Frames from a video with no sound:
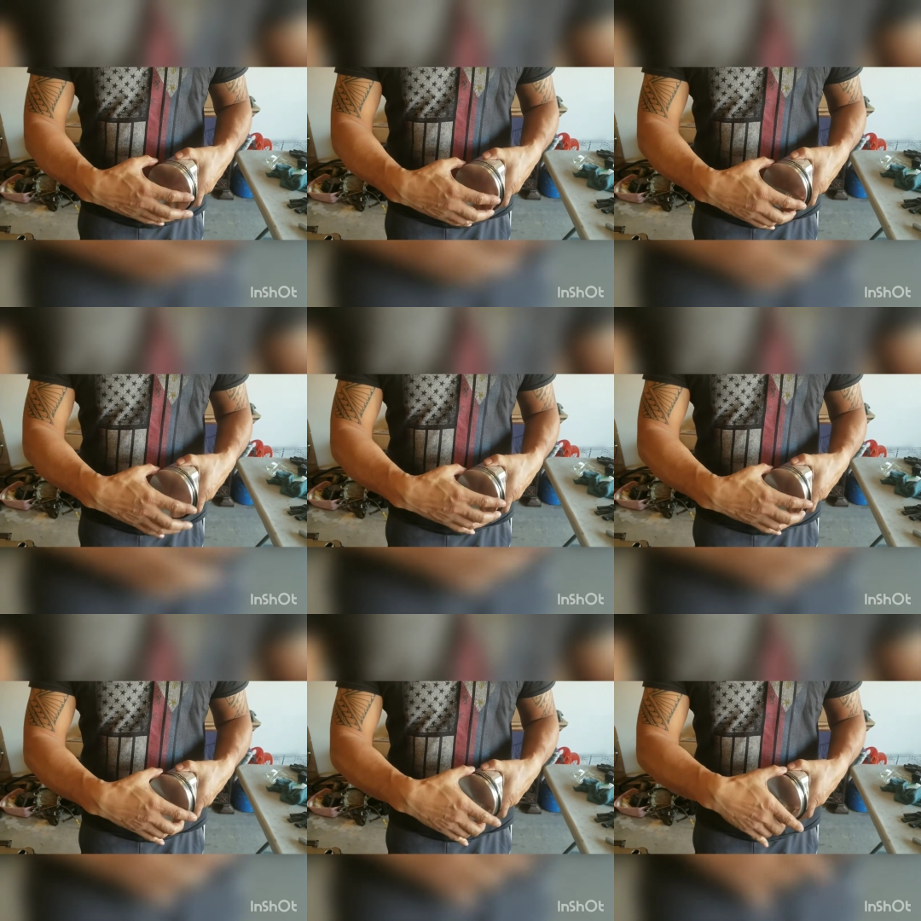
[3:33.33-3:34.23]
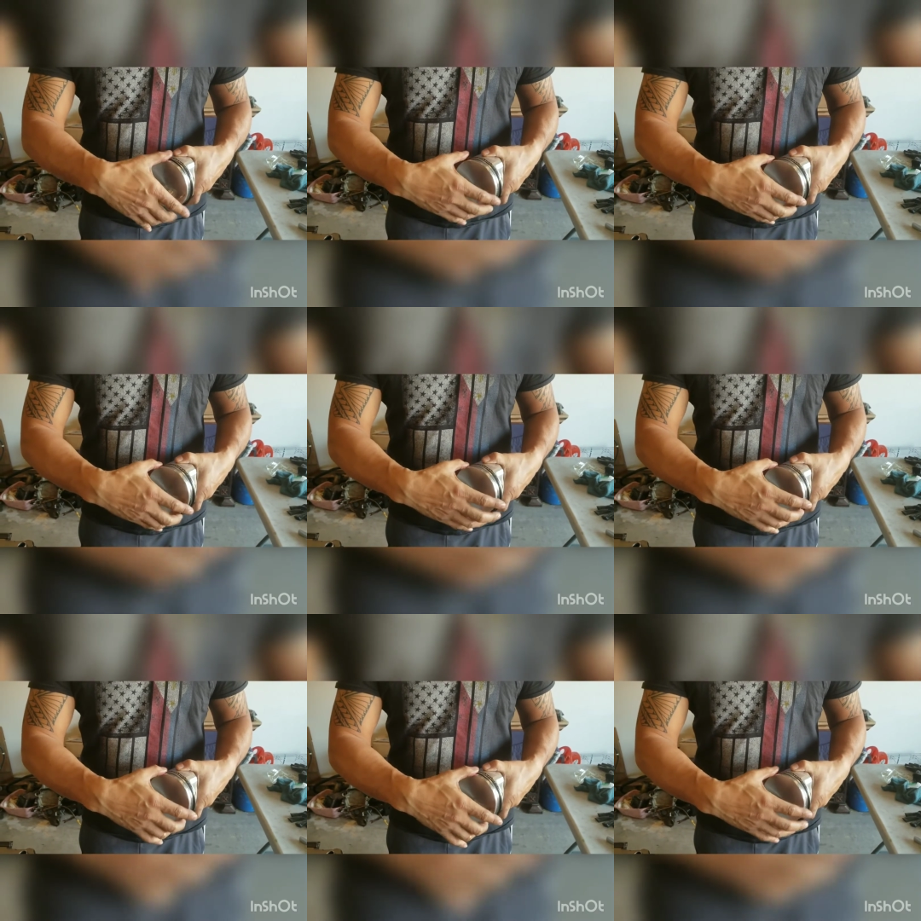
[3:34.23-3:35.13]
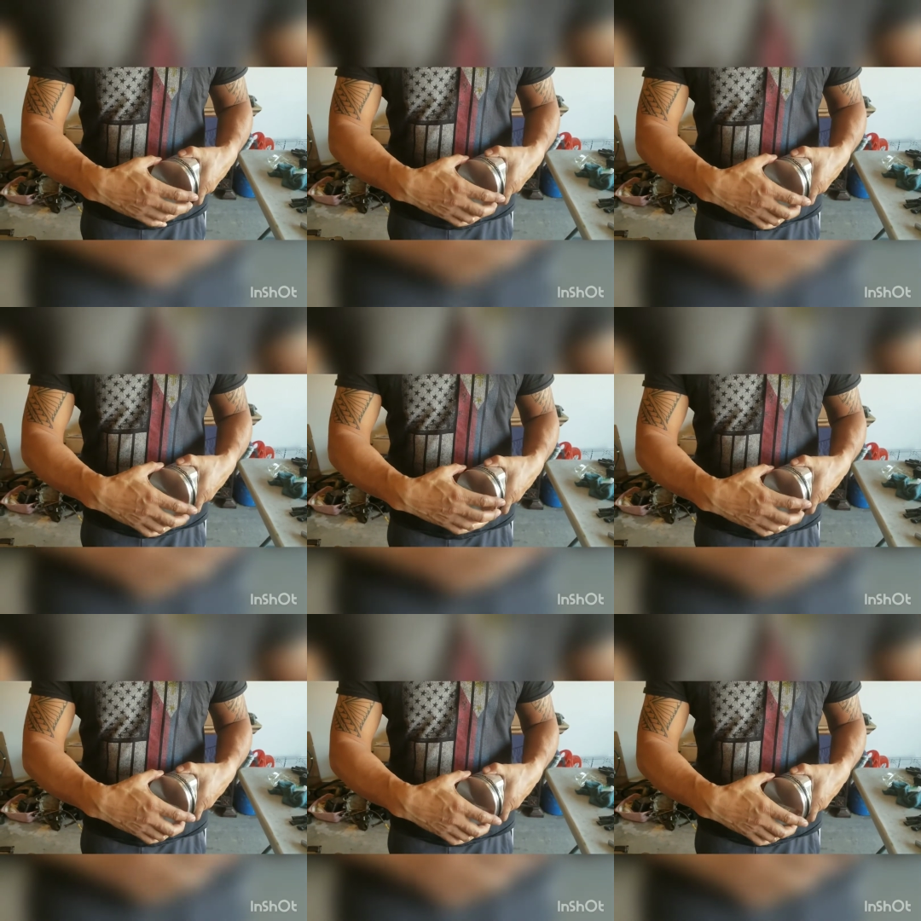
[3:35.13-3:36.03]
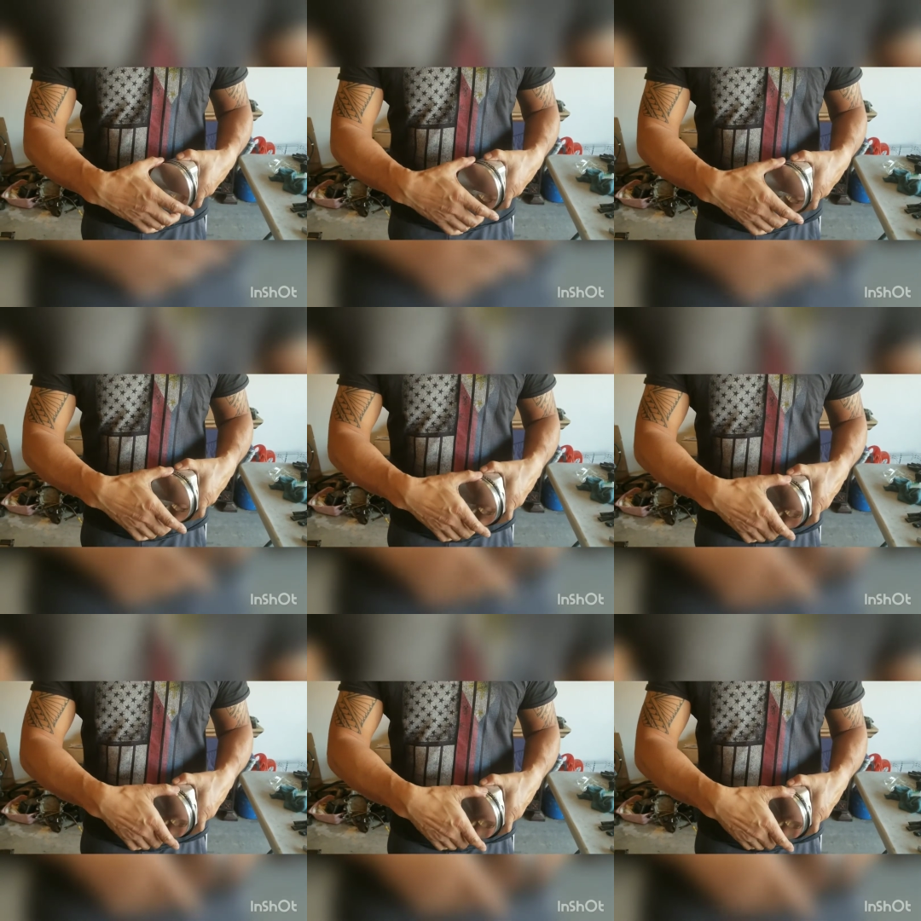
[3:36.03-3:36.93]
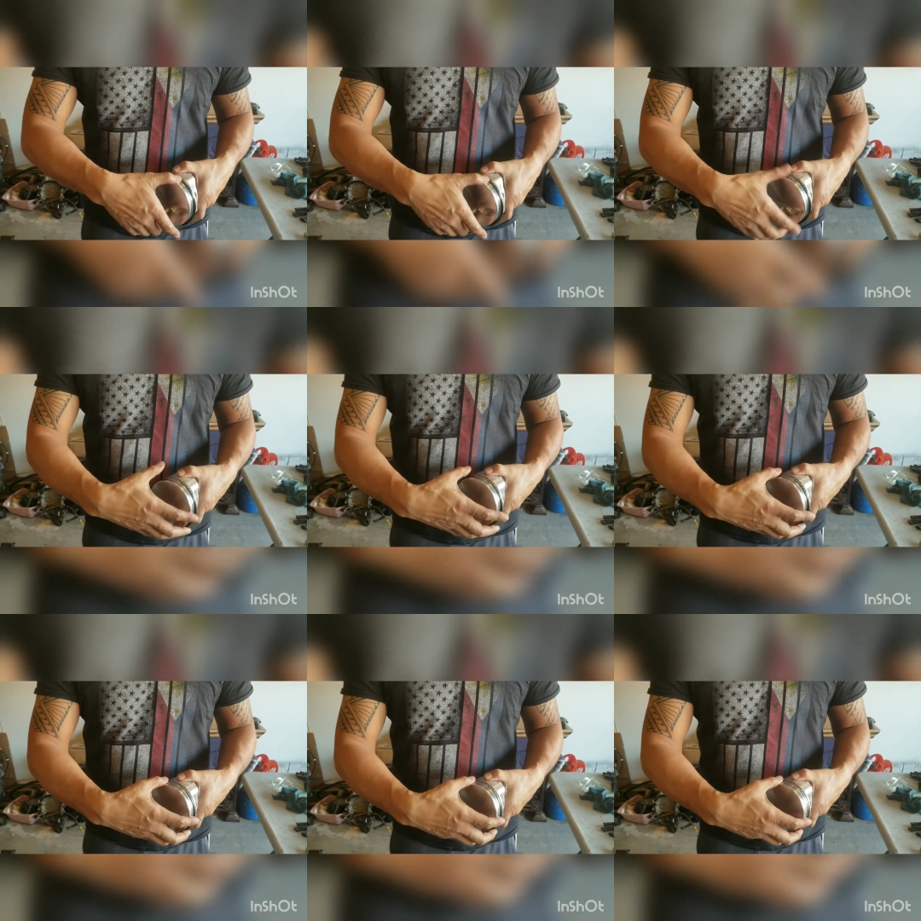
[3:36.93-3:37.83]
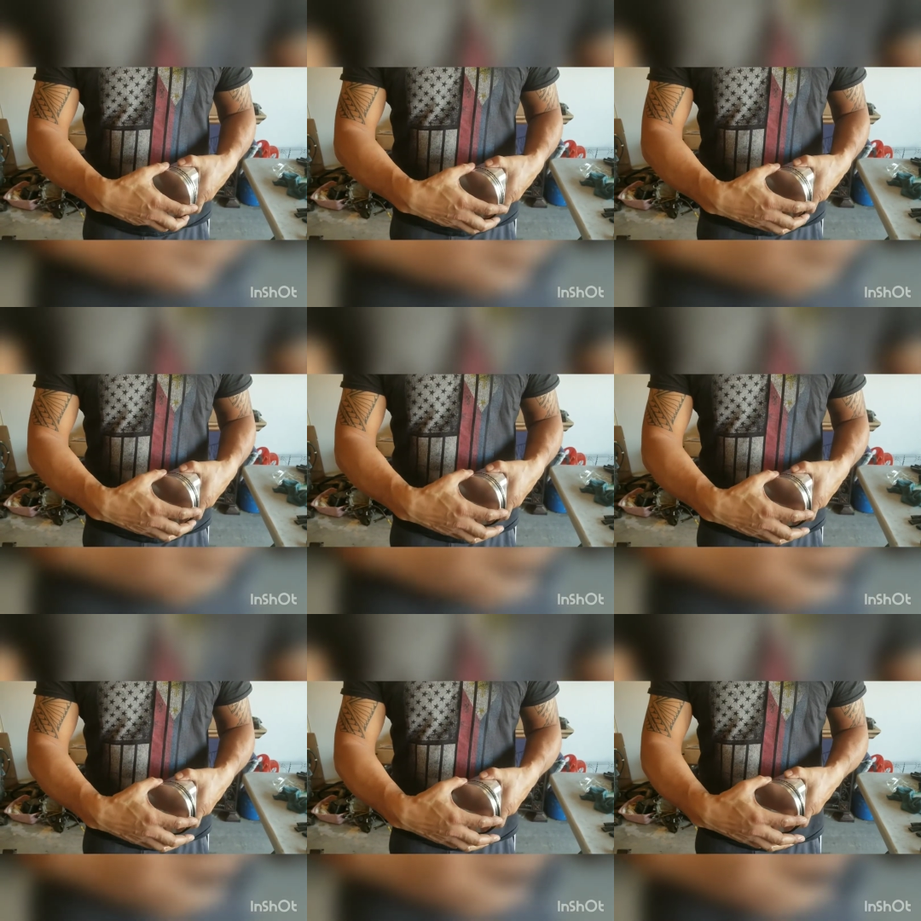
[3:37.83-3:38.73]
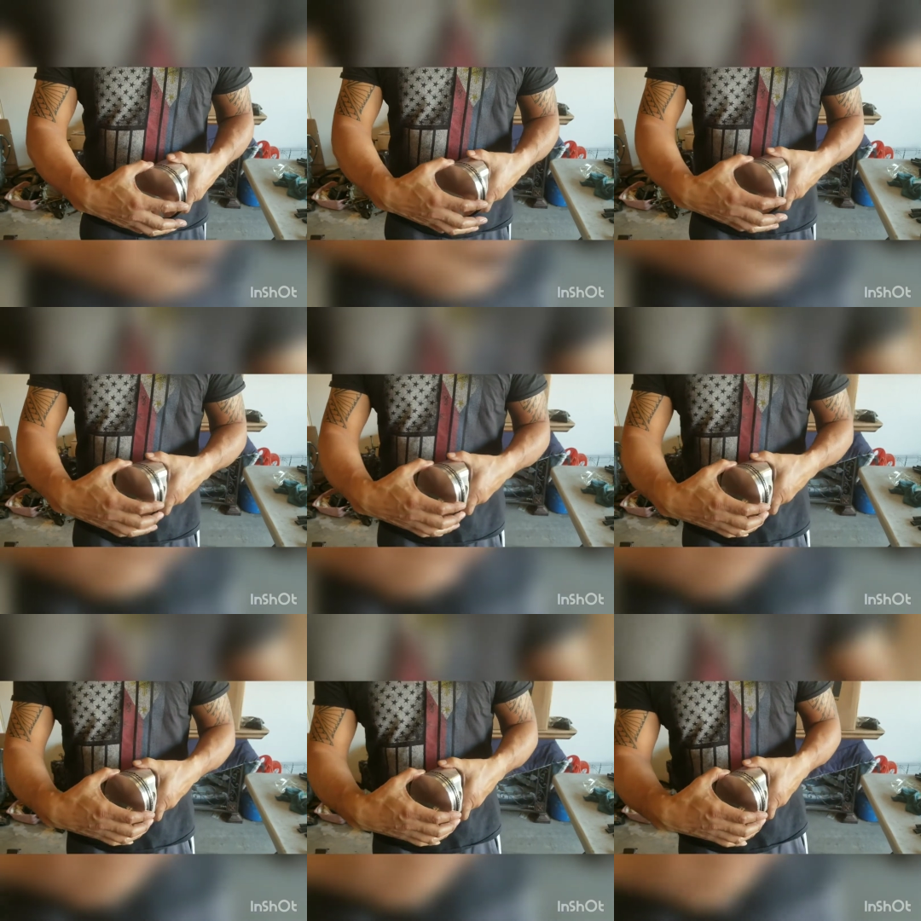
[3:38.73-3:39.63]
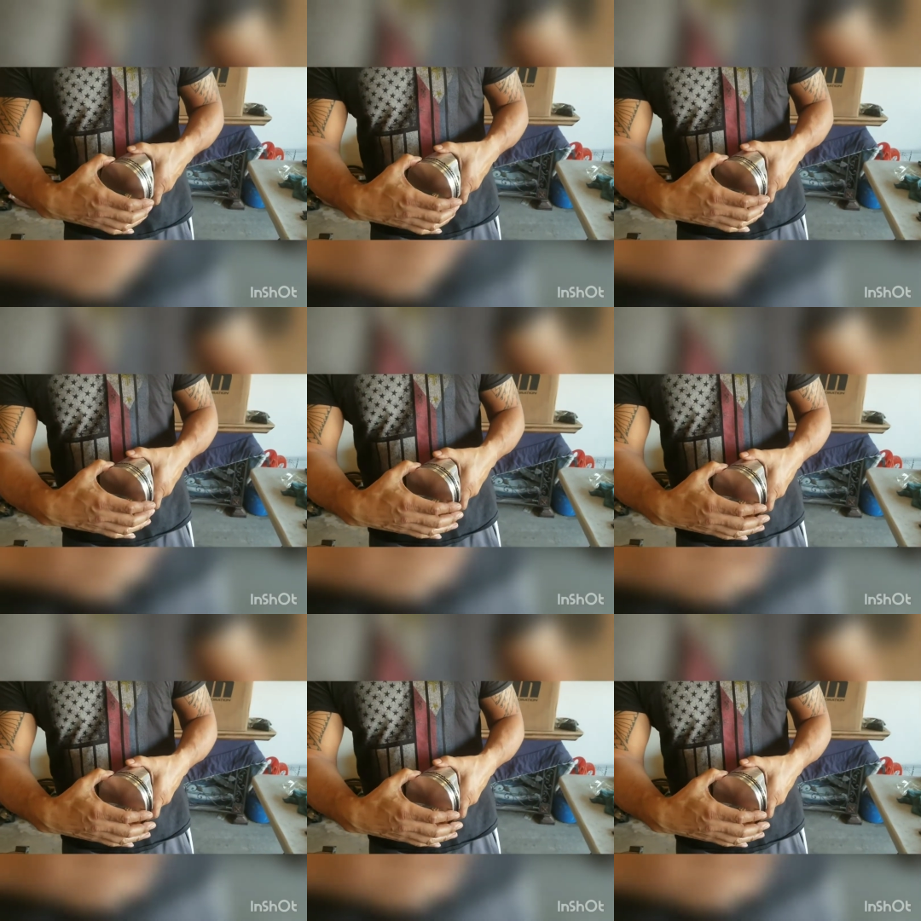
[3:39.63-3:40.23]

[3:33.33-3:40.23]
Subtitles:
Nobody's mouth can be seen.